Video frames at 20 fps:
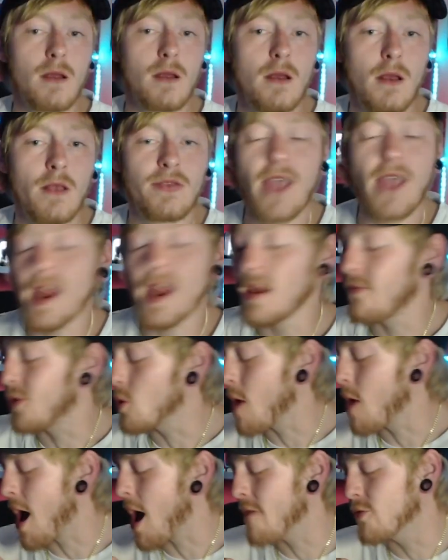Then if you
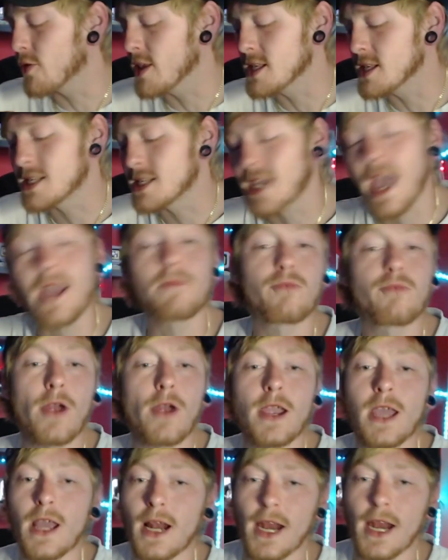have all these
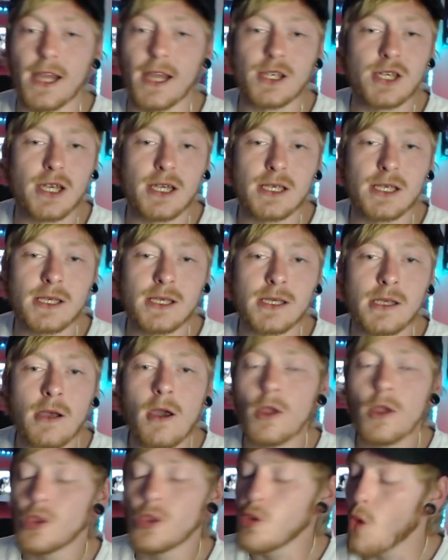game-breaking glitches,
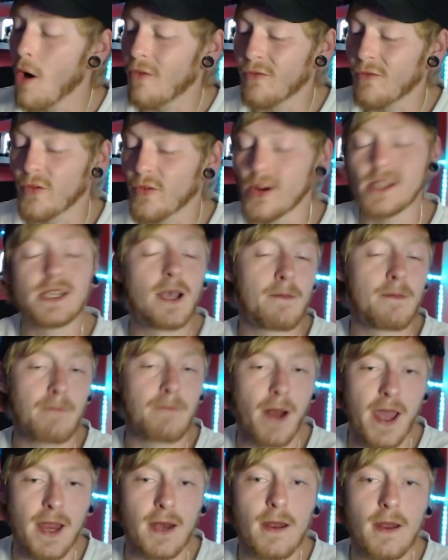you are free to
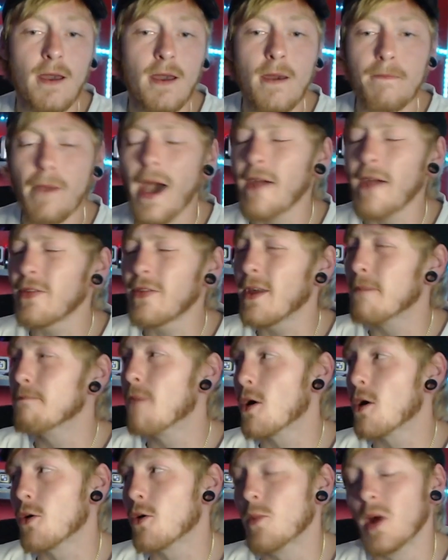complain. But at the
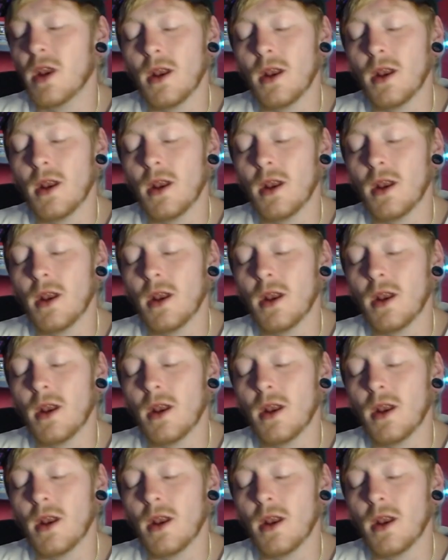moment,